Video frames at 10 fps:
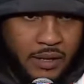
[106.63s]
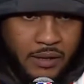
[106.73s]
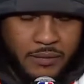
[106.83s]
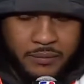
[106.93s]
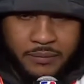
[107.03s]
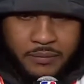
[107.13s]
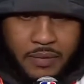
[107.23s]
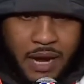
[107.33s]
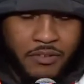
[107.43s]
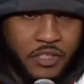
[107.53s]

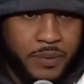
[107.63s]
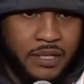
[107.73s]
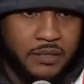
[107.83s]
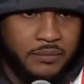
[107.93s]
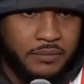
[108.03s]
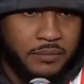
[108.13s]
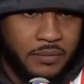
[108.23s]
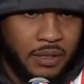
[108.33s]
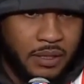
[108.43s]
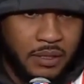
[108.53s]
I respect him,
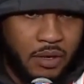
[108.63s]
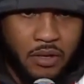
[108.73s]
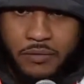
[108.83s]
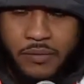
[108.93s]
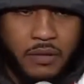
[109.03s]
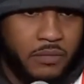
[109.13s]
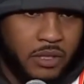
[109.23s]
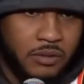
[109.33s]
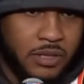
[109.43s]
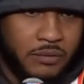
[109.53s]
Hall of Fame
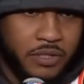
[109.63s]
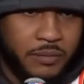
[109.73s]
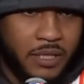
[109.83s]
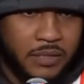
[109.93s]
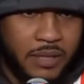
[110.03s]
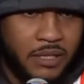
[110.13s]
coach. I respect him.